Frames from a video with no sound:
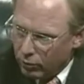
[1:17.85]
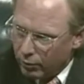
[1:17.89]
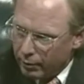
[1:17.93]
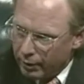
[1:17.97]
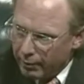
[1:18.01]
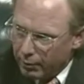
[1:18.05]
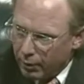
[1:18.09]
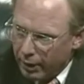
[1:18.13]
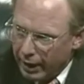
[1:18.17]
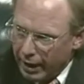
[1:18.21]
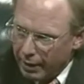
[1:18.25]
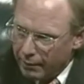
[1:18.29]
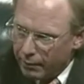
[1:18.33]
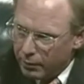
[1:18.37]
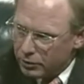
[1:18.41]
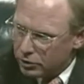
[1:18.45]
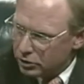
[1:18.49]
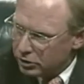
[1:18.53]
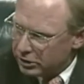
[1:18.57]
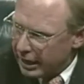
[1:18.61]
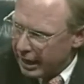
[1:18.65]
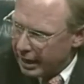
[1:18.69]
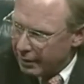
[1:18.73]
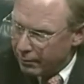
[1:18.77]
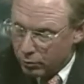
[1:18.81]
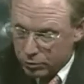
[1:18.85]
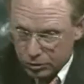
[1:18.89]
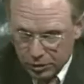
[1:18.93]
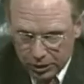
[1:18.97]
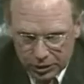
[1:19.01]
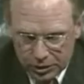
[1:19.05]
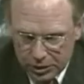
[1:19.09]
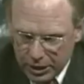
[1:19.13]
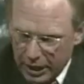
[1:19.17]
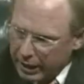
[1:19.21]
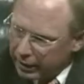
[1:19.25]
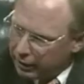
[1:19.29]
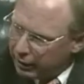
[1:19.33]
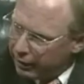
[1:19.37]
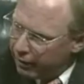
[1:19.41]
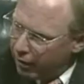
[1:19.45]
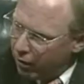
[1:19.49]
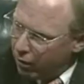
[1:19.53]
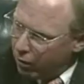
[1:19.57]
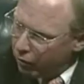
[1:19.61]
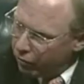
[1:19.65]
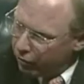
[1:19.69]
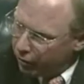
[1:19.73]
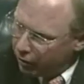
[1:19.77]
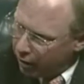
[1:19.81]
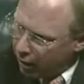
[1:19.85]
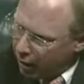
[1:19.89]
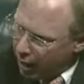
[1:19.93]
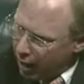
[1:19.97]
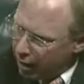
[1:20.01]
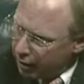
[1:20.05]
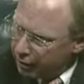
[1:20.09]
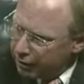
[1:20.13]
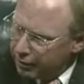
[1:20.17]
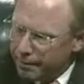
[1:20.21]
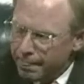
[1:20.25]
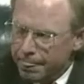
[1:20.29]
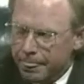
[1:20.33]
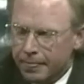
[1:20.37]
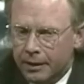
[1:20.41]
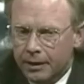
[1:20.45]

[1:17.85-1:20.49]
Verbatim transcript: remember how much time was exactly on the clock,